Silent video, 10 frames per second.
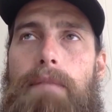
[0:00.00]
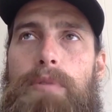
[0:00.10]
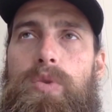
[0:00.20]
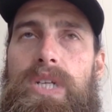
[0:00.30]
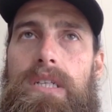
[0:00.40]

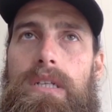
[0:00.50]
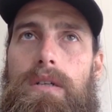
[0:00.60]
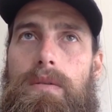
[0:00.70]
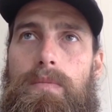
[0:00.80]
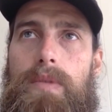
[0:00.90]
between
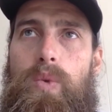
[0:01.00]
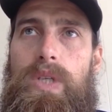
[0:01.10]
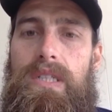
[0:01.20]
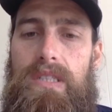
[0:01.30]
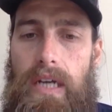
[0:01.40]

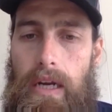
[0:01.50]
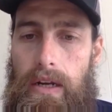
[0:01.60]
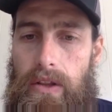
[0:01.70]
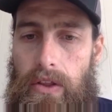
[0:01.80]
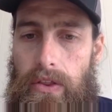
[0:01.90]
the
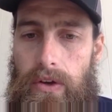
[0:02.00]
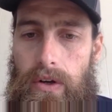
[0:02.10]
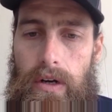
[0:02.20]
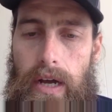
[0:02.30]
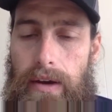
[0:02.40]
second and the
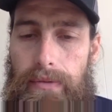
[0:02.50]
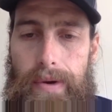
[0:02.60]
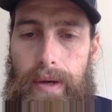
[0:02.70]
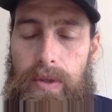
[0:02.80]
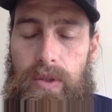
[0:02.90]
third,
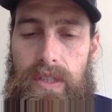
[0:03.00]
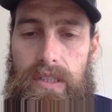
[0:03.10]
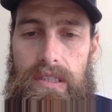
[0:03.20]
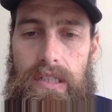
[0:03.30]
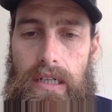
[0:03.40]
halfway between
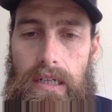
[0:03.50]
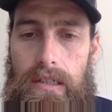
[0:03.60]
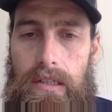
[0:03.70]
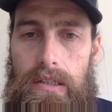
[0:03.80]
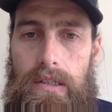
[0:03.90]
the second
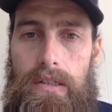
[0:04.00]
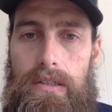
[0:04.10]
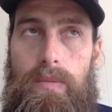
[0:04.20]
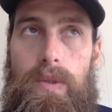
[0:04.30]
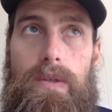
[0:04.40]
and the
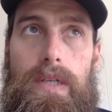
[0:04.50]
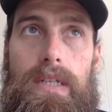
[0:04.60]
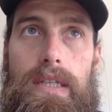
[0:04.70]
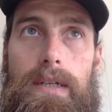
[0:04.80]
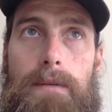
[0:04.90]
third, somewhere
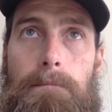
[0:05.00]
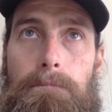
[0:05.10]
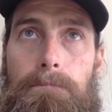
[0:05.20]
around there.